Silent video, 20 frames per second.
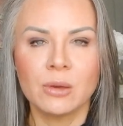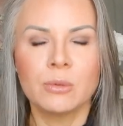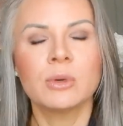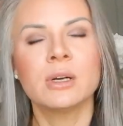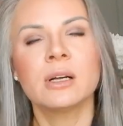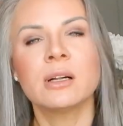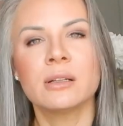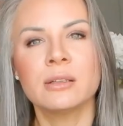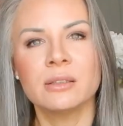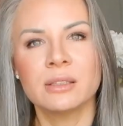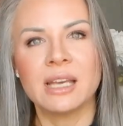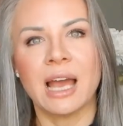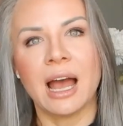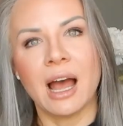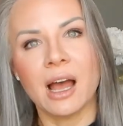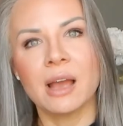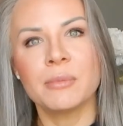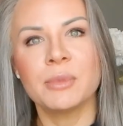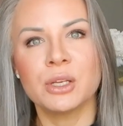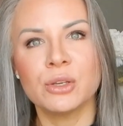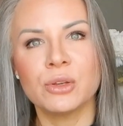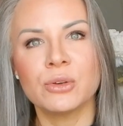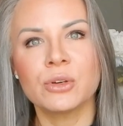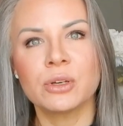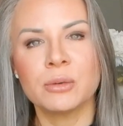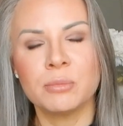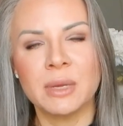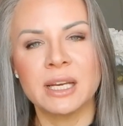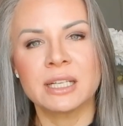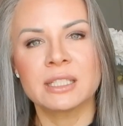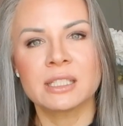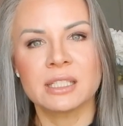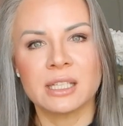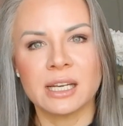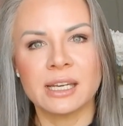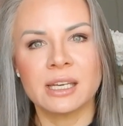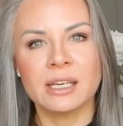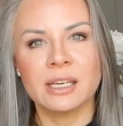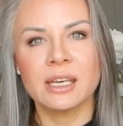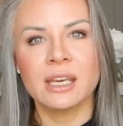Well, yeah, I mean, you could mix
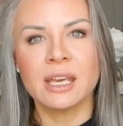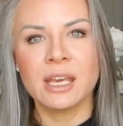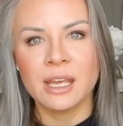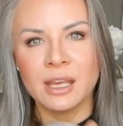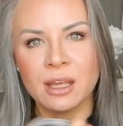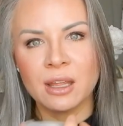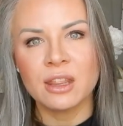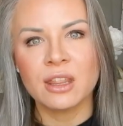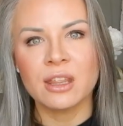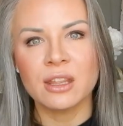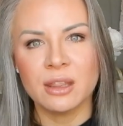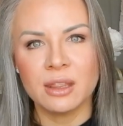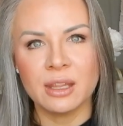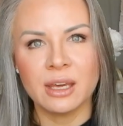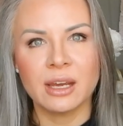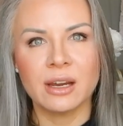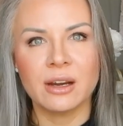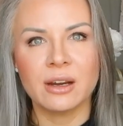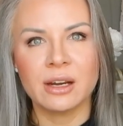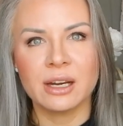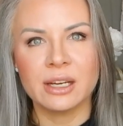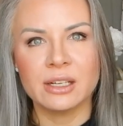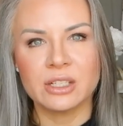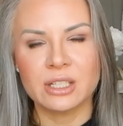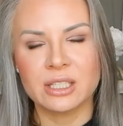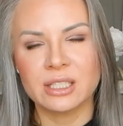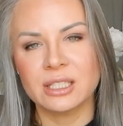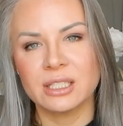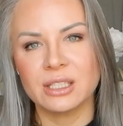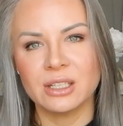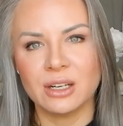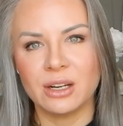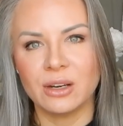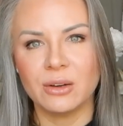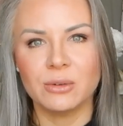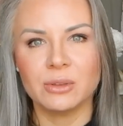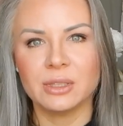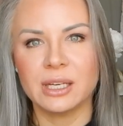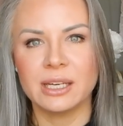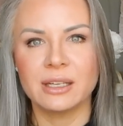like Heath in there and just, you
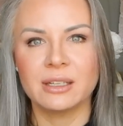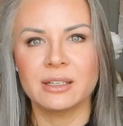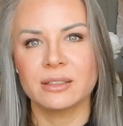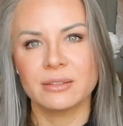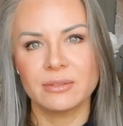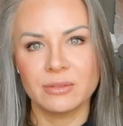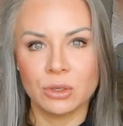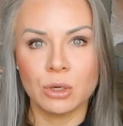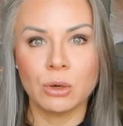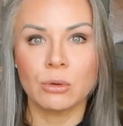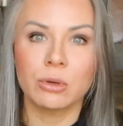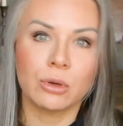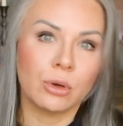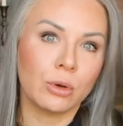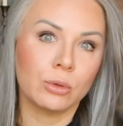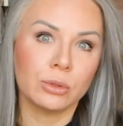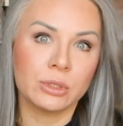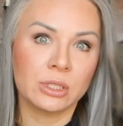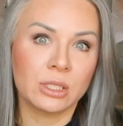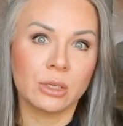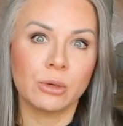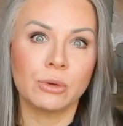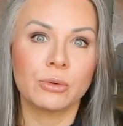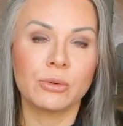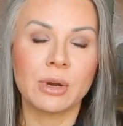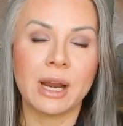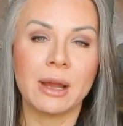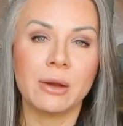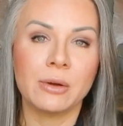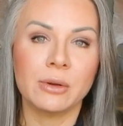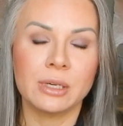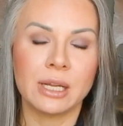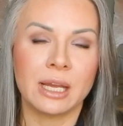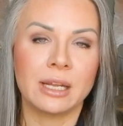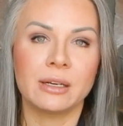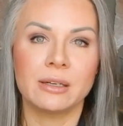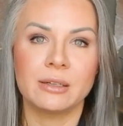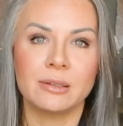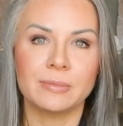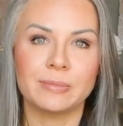know, like go the Cold Stone route
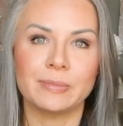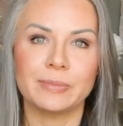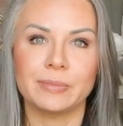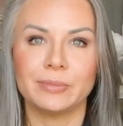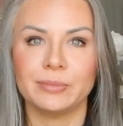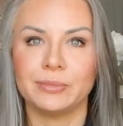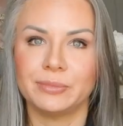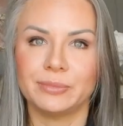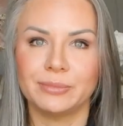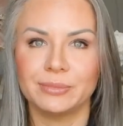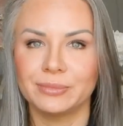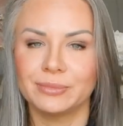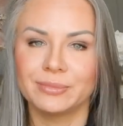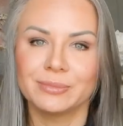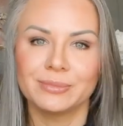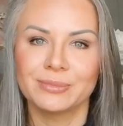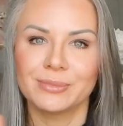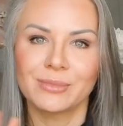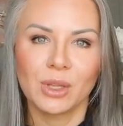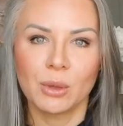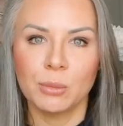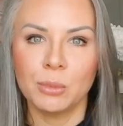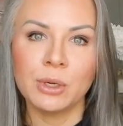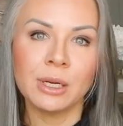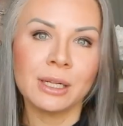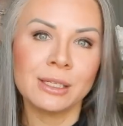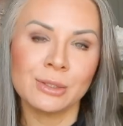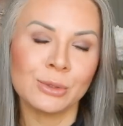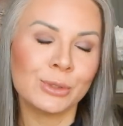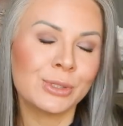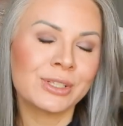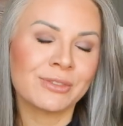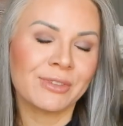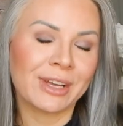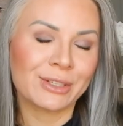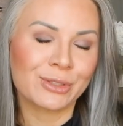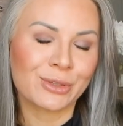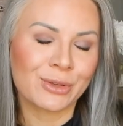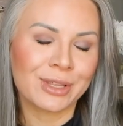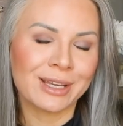and put all sorts of
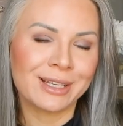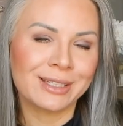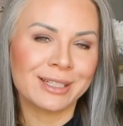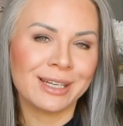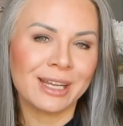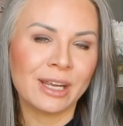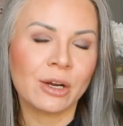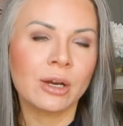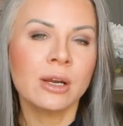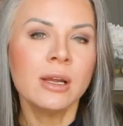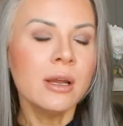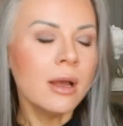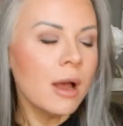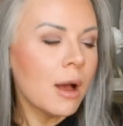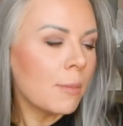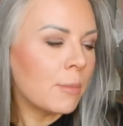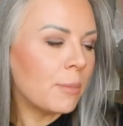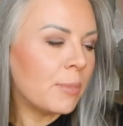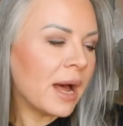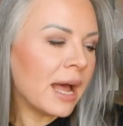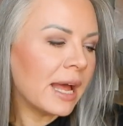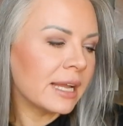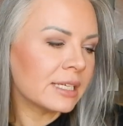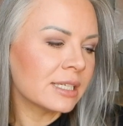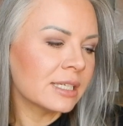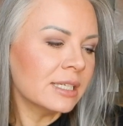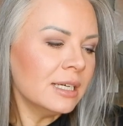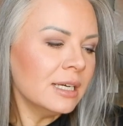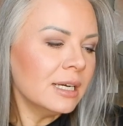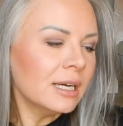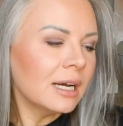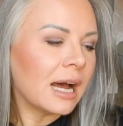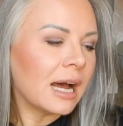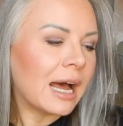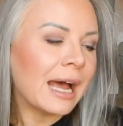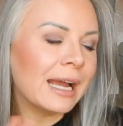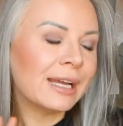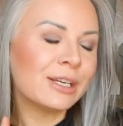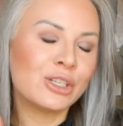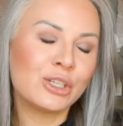extra things in here. But
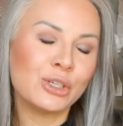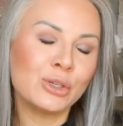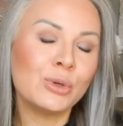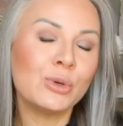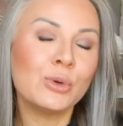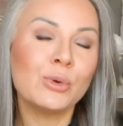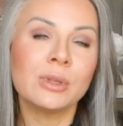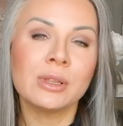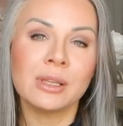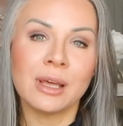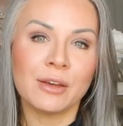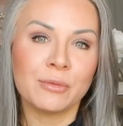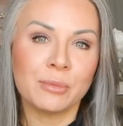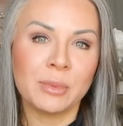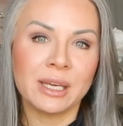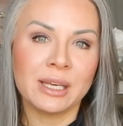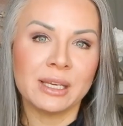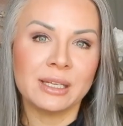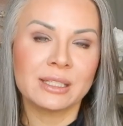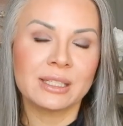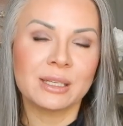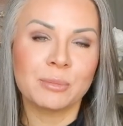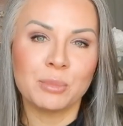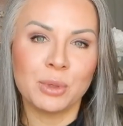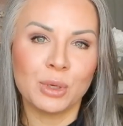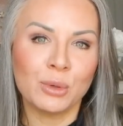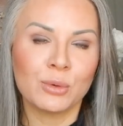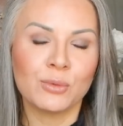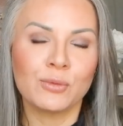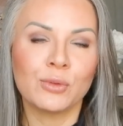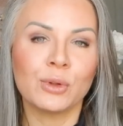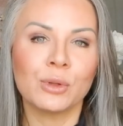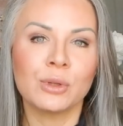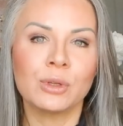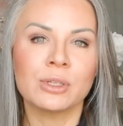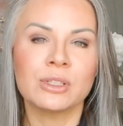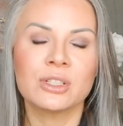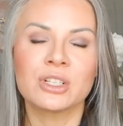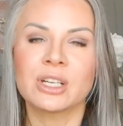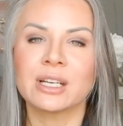I do love me some
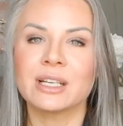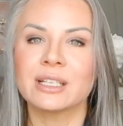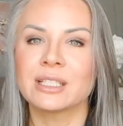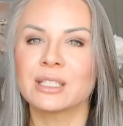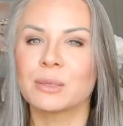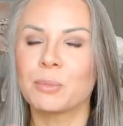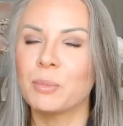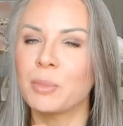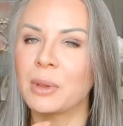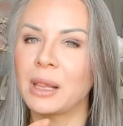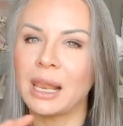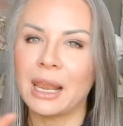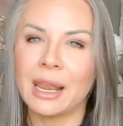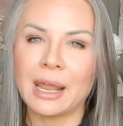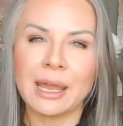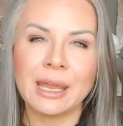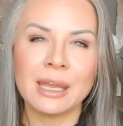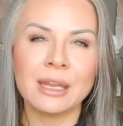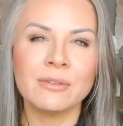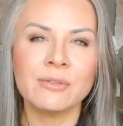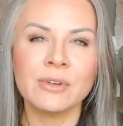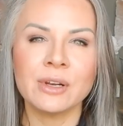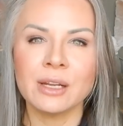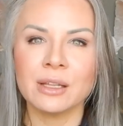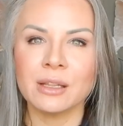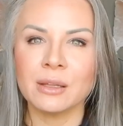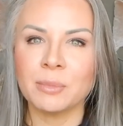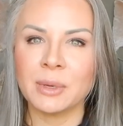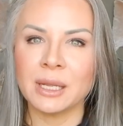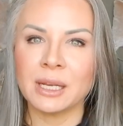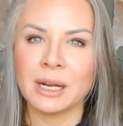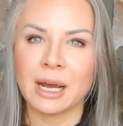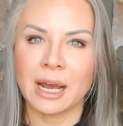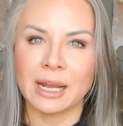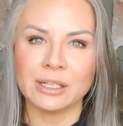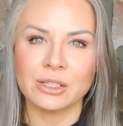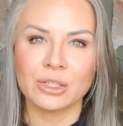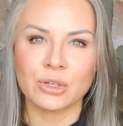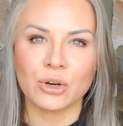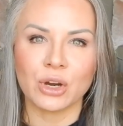beautiful, just plain vanilla bean
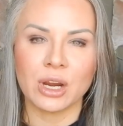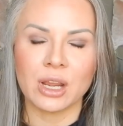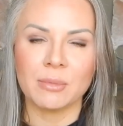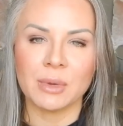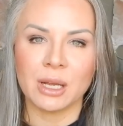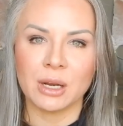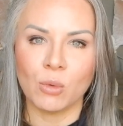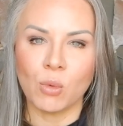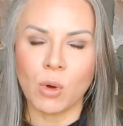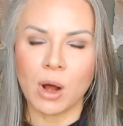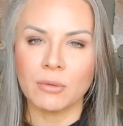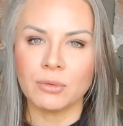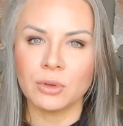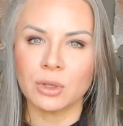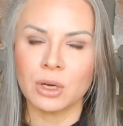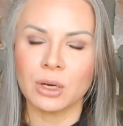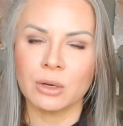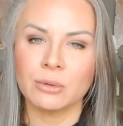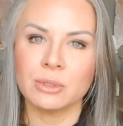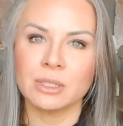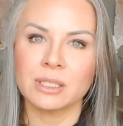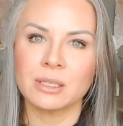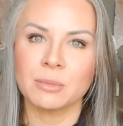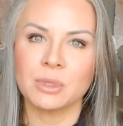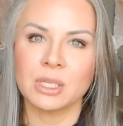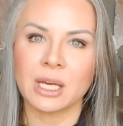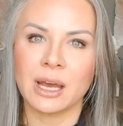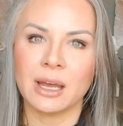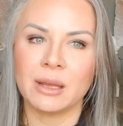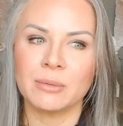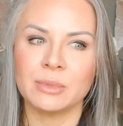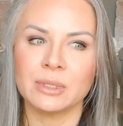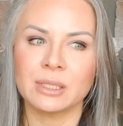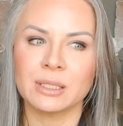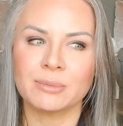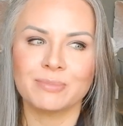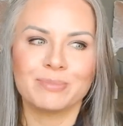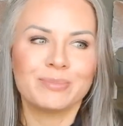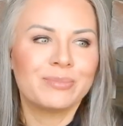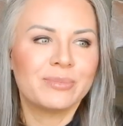ice cream and a waffle cone
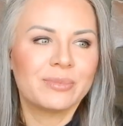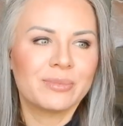sometimes.